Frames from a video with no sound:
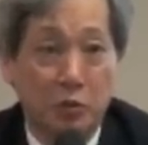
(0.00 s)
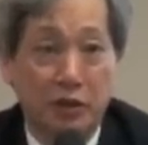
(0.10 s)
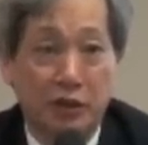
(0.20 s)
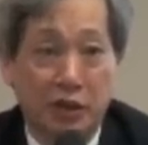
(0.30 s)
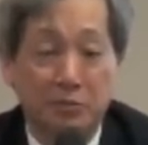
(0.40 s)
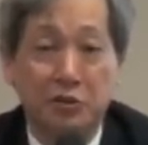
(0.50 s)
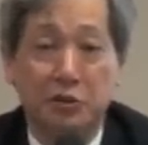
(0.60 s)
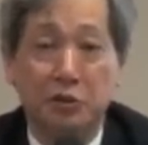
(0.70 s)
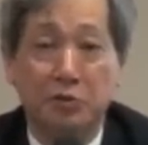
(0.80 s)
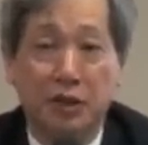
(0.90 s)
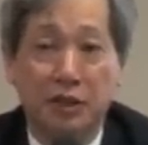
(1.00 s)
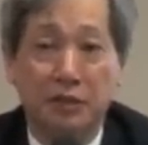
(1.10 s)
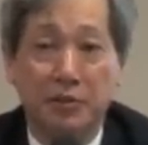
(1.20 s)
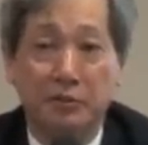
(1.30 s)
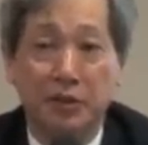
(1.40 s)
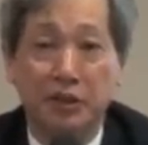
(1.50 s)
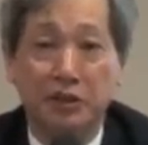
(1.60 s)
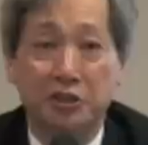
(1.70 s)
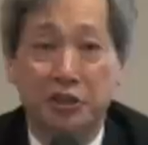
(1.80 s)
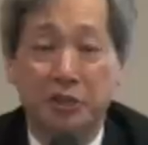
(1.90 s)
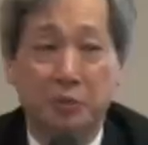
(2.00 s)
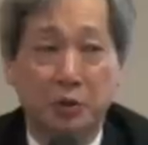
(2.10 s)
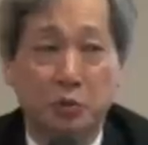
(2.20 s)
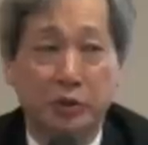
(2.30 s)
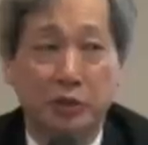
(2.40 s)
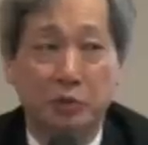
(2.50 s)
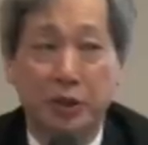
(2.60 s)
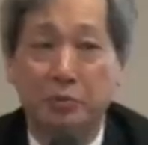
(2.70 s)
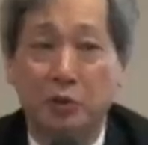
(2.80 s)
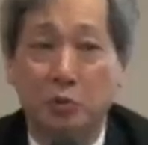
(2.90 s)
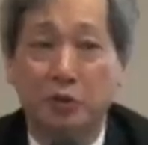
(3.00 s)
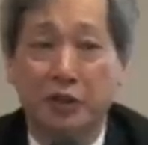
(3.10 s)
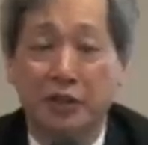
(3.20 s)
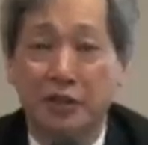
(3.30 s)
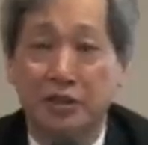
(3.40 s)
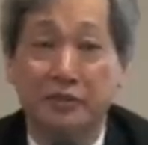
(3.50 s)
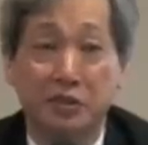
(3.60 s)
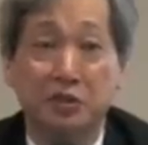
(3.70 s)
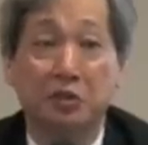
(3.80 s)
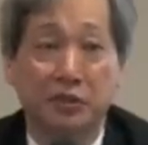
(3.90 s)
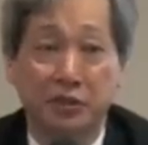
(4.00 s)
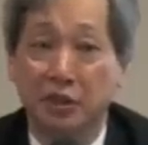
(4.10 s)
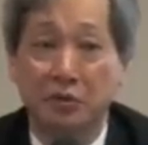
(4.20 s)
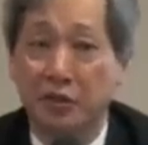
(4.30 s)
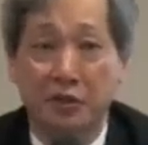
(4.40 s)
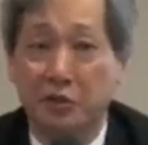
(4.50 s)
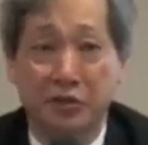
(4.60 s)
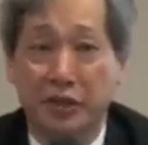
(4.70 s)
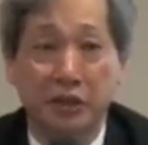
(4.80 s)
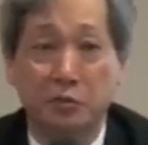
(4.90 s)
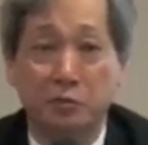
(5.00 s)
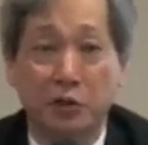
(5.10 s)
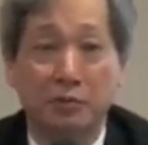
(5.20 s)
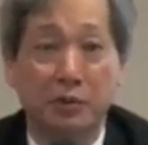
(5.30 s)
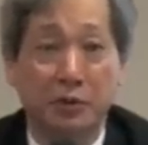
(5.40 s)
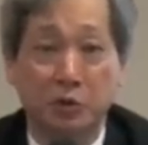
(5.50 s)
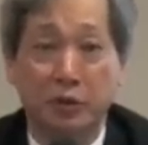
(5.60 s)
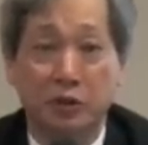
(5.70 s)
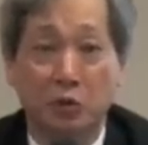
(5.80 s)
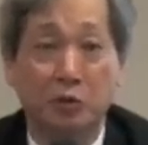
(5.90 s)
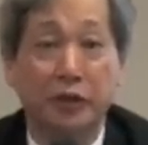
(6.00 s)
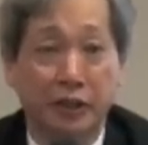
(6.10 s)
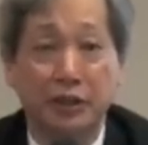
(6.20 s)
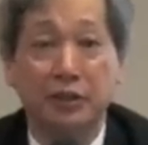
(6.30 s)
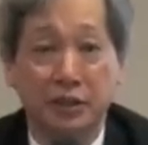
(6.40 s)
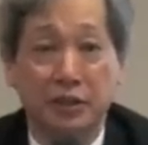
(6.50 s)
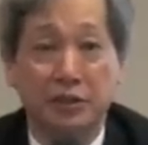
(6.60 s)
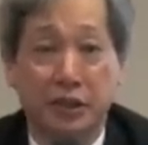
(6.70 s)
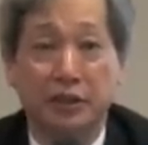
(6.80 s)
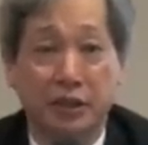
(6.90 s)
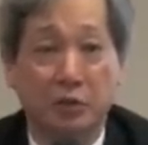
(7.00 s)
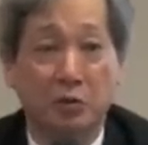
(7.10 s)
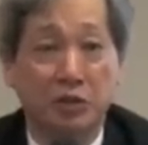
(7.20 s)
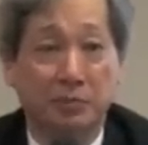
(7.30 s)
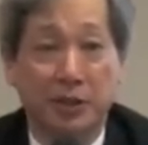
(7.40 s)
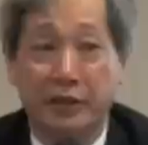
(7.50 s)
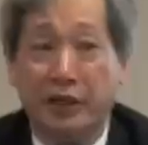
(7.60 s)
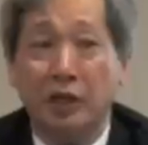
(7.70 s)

When it comes to um, the relationship between people working in the civil service, I don't think there's any problem between Korea, China, or Japan.